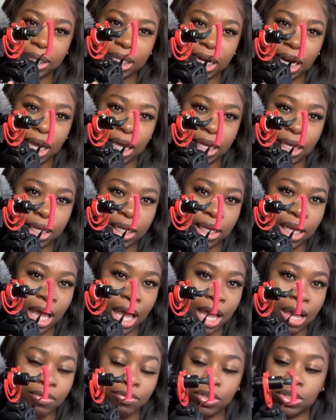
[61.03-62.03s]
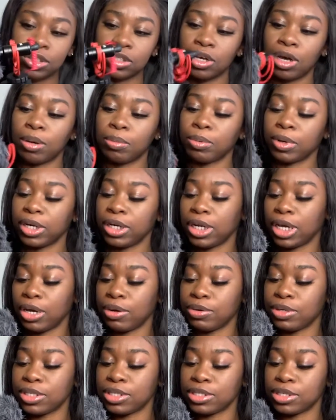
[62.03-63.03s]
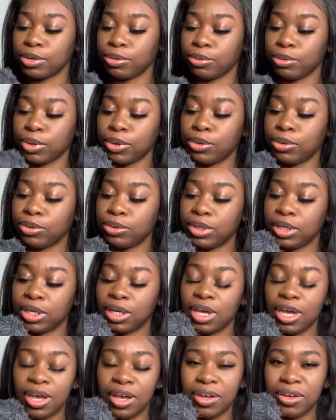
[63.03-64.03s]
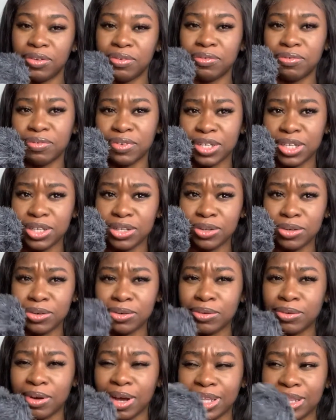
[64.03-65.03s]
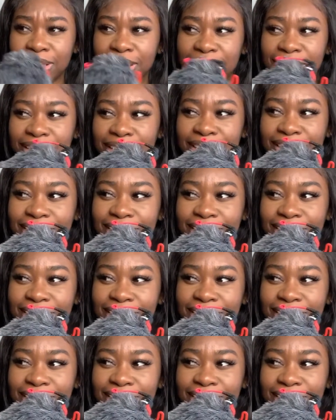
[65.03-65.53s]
that I have on top right now is the Rode Video, I think,